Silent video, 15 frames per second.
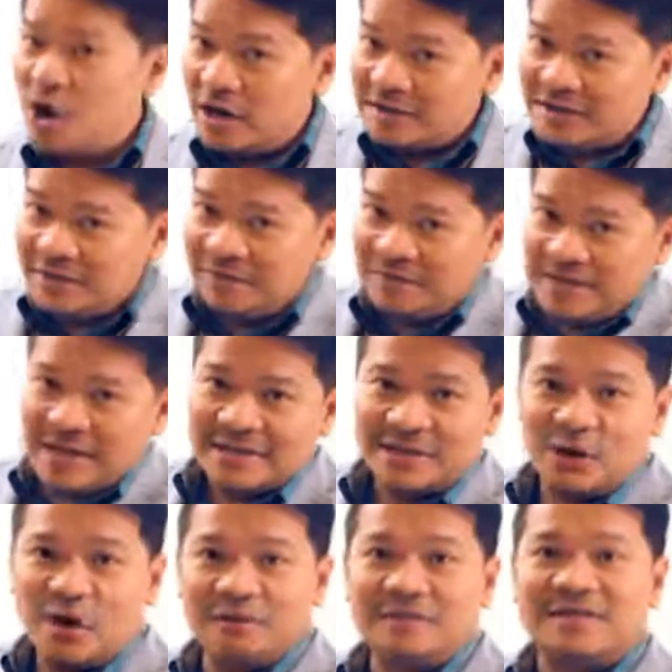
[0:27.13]
your Chief
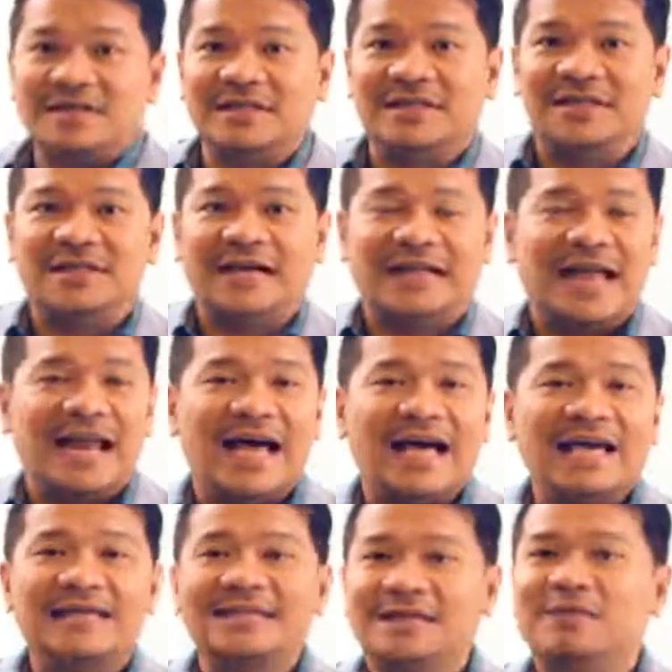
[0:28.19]
Finance Officer at
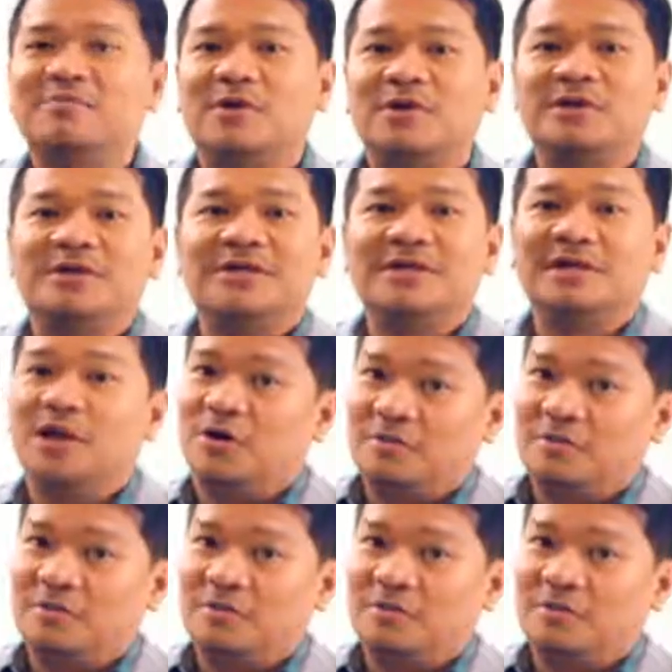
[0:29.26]
Alliance in Motion